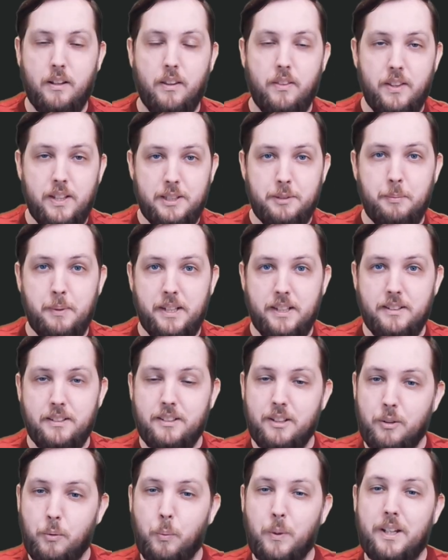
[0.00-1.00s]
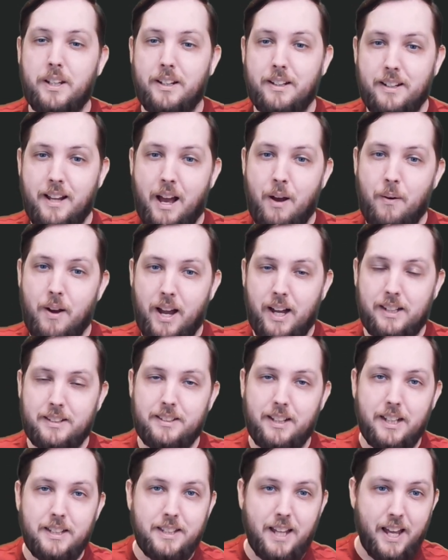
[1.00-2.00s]
This means that we can now
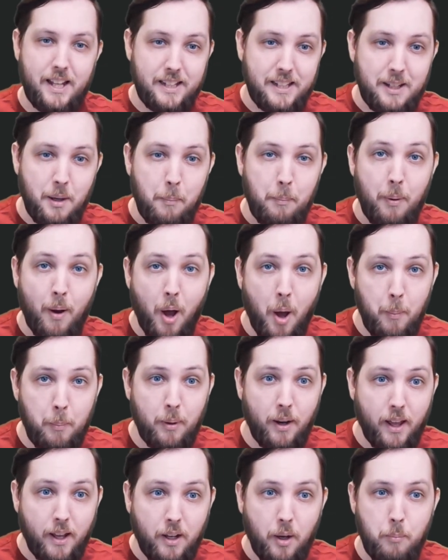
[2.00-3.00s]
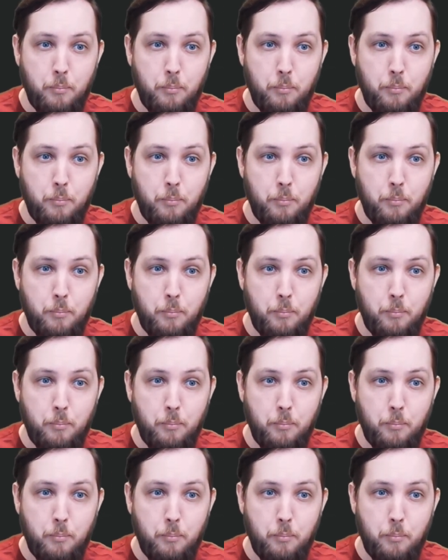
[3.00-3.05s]
access any public